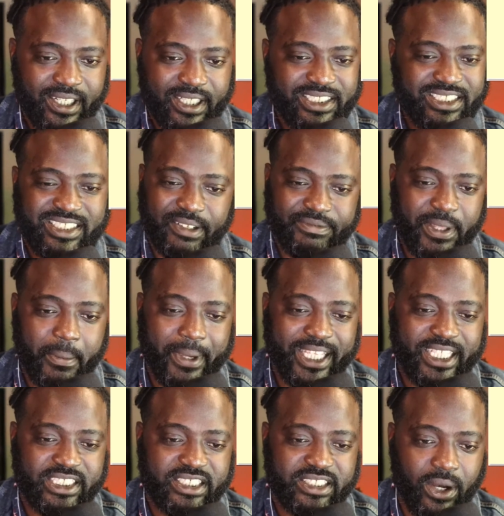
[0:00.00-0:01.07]
Stuff that make
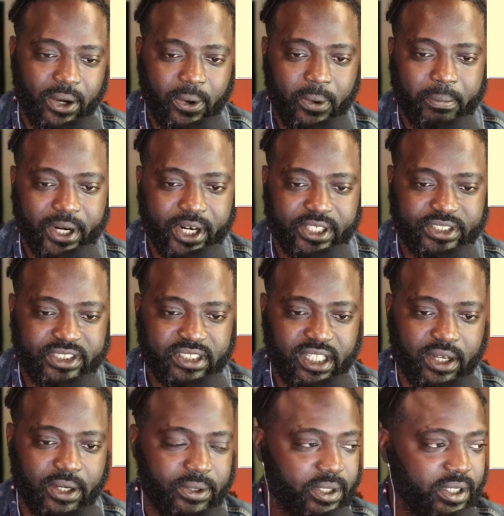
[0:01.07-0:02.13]
your soul burn
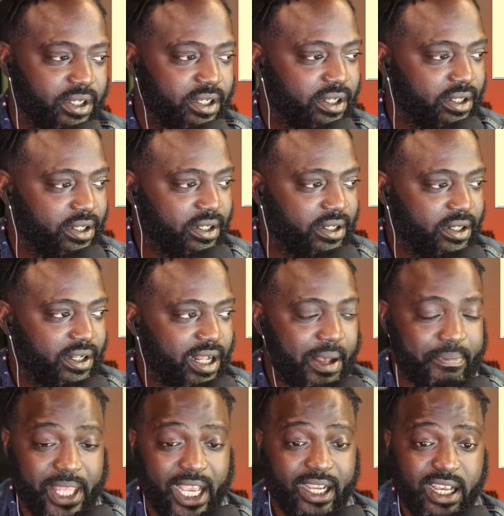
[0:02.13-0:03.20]
slow. I'm
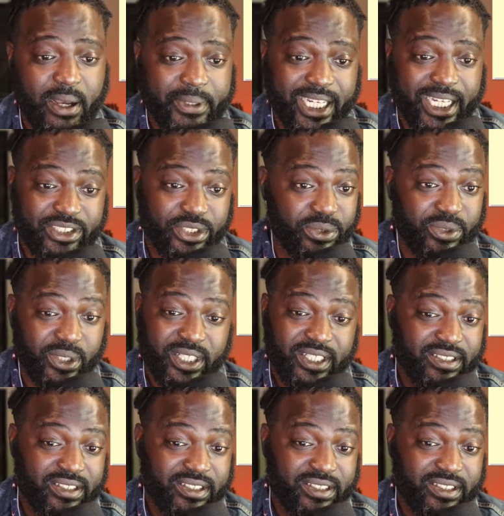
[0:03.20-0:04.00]
not coming at you.